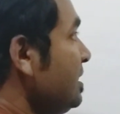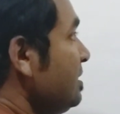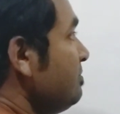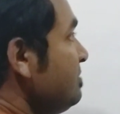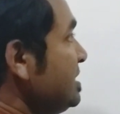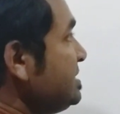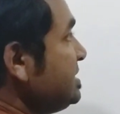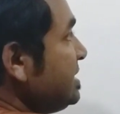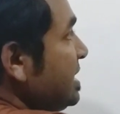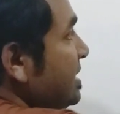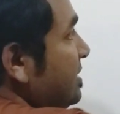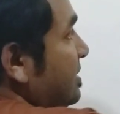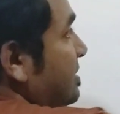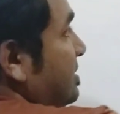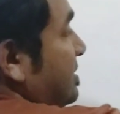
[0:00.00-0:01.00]
Basic
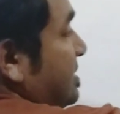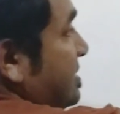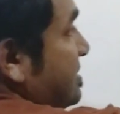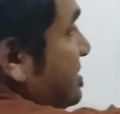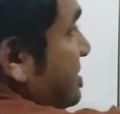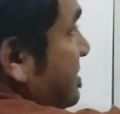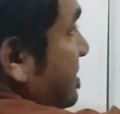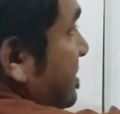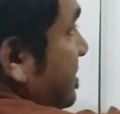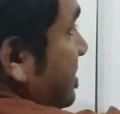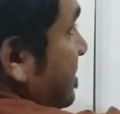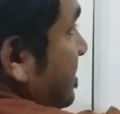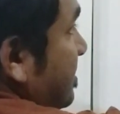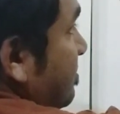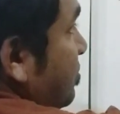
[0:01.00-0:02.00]
angle is
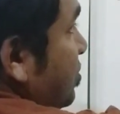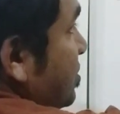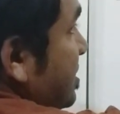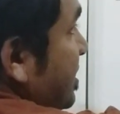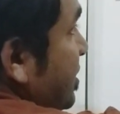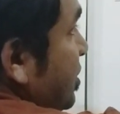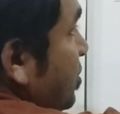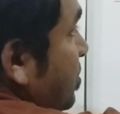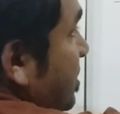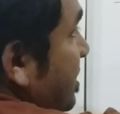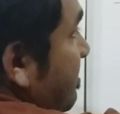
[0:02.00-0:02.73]
mostly denoted